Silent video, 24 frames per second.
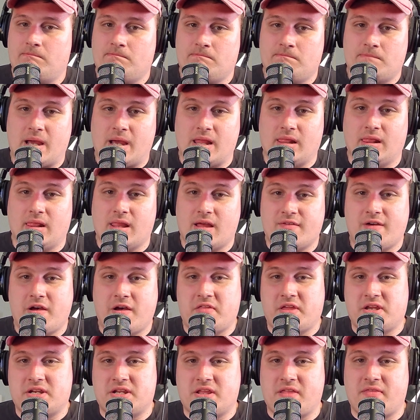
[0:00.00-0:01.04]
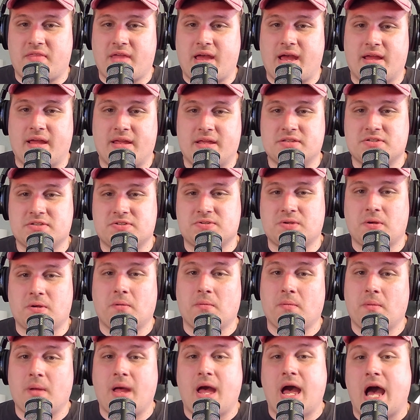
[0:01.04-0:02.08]
I love how they did that, and so
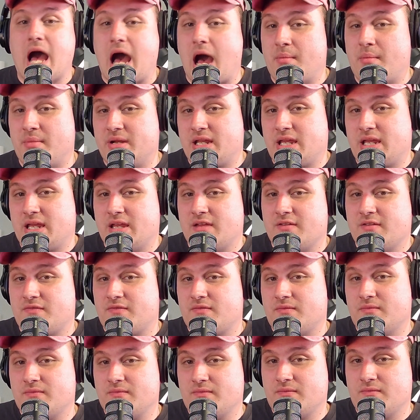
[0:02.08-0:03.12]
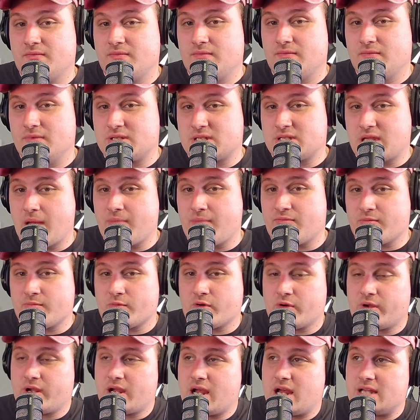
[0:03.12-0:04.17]
I'm going to give Escape from
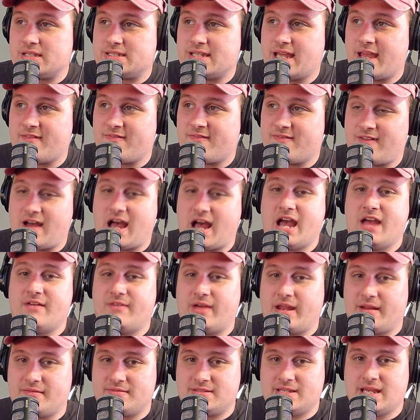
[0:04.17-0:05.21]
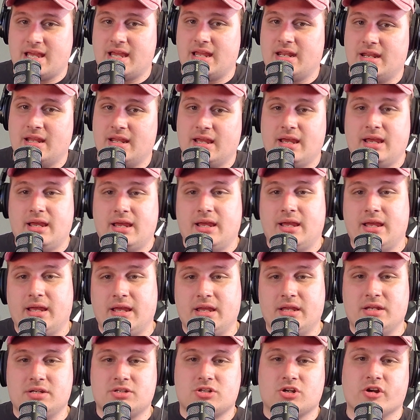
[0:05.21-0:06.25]
Gringotts a 5 out of 10
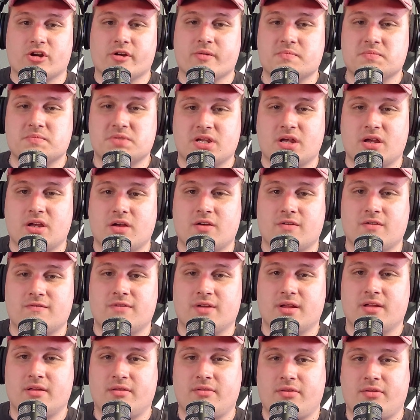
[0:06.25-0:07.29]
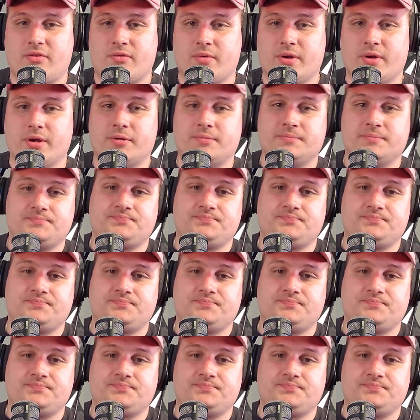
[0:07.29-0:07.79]
in terms of thrill.